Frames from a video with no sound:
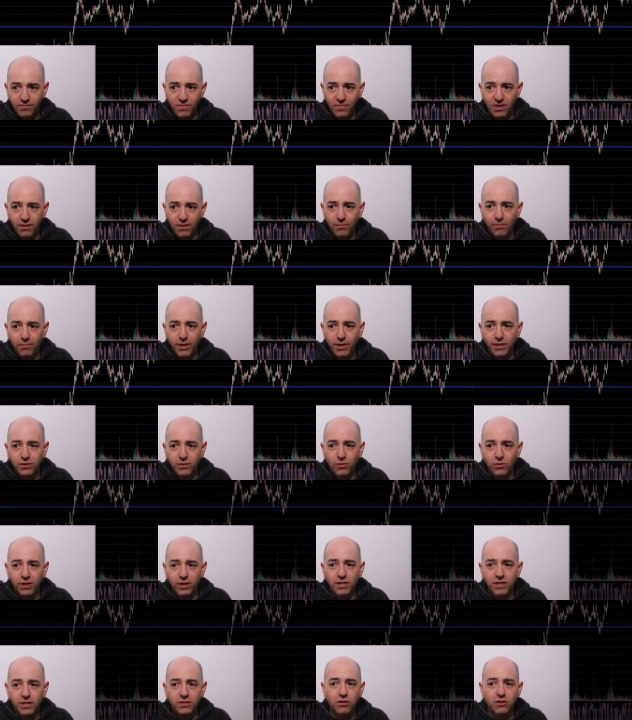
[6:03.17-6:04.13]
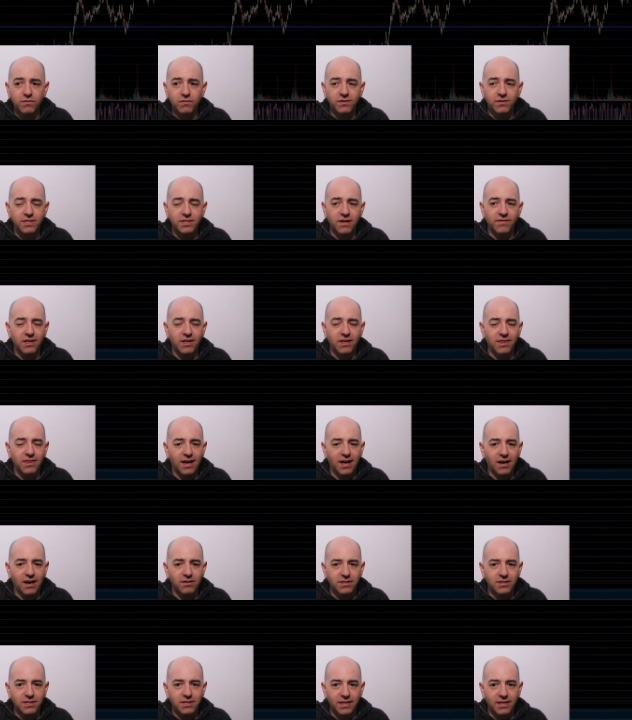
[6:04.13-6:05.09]
Bitcoin is over
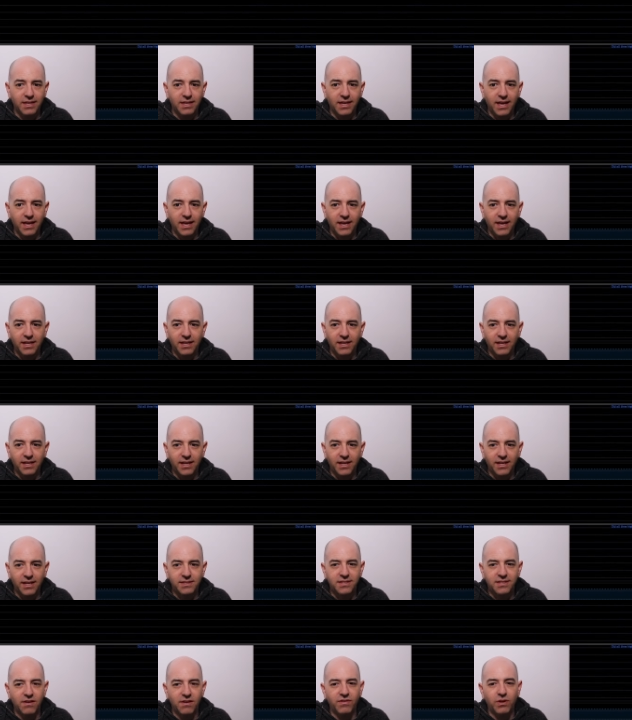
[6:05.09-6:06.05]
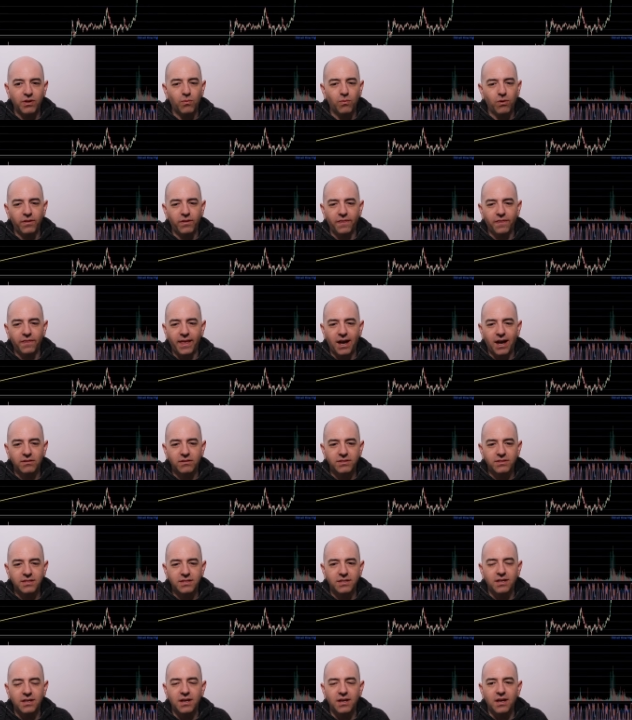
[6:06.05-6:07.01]
70,000 again. It hit
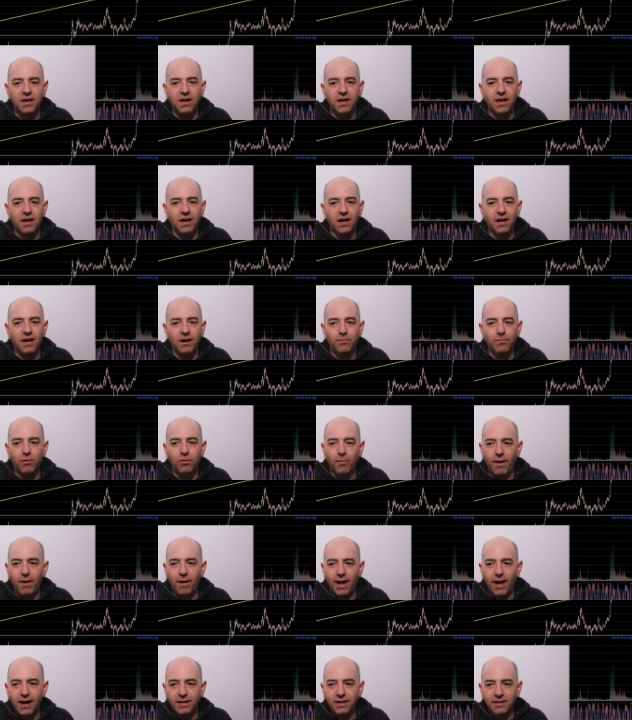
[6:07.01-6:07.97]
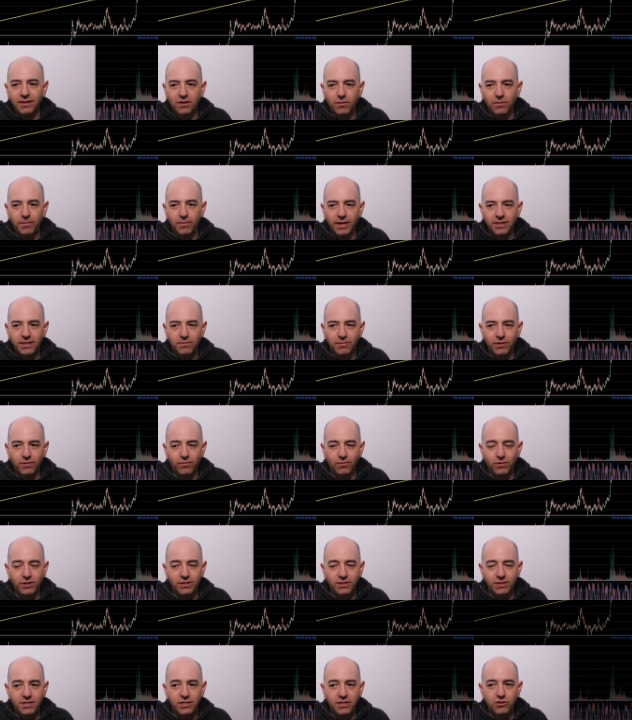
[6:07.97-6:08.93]
71,000, pull back a little bit. But
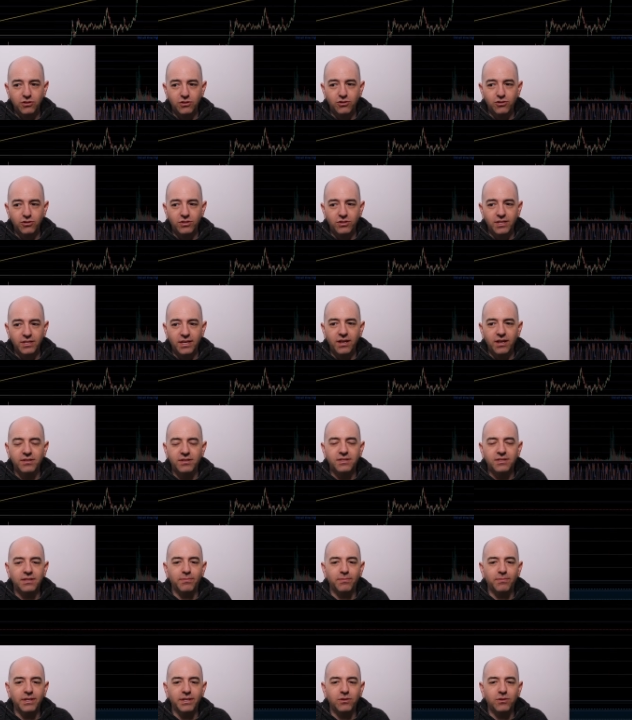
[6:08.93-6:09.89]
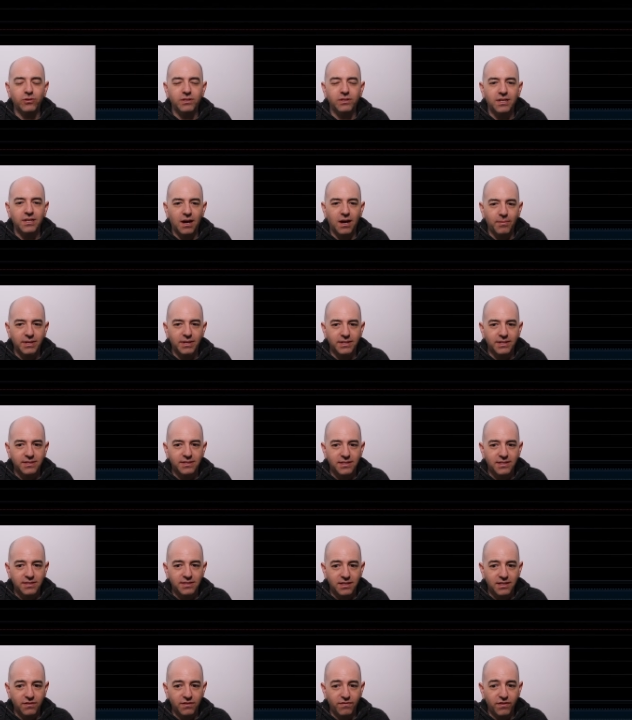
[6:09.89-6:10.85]
what's interesting here is the Bitcoin dominance is
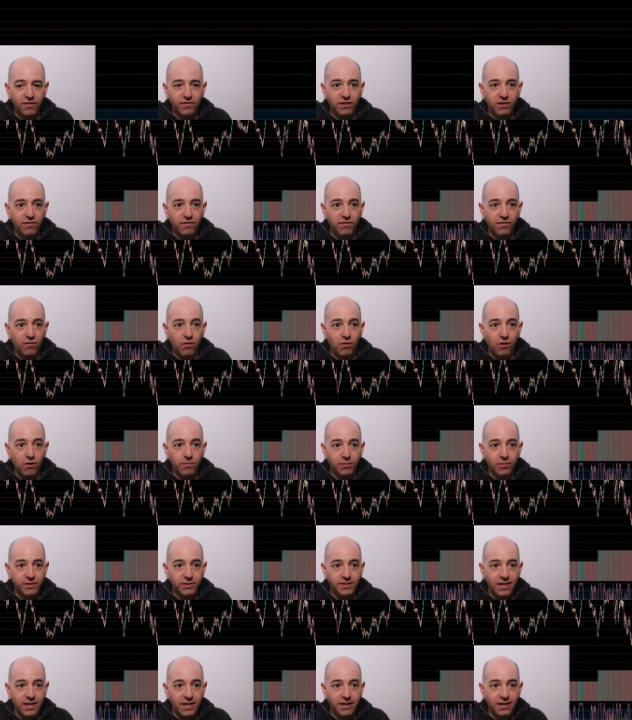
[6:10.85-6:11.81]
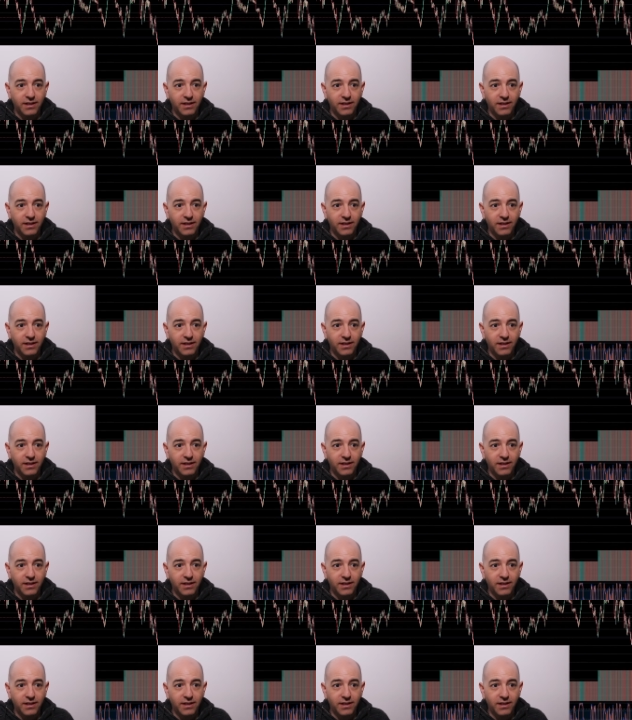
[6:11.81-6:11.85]
at 54%.